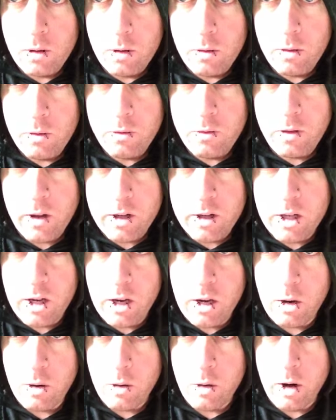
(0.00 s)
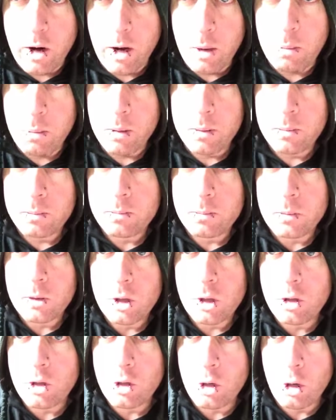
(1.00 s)
fatty crap,
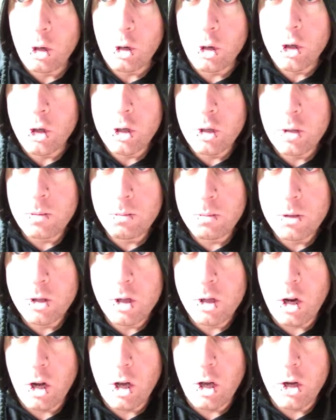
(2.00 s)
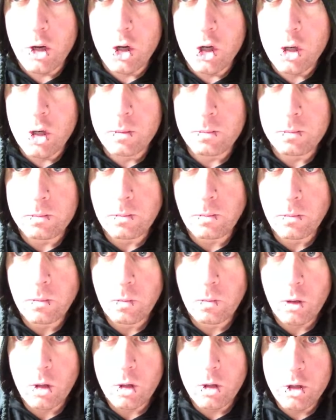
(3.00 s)
stodge, sludge.
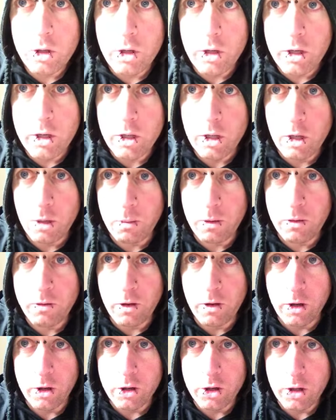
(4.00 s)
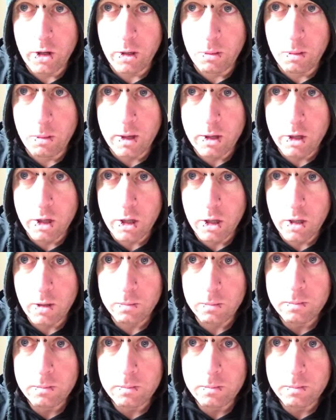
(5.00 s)
So you're just going to be functioning better,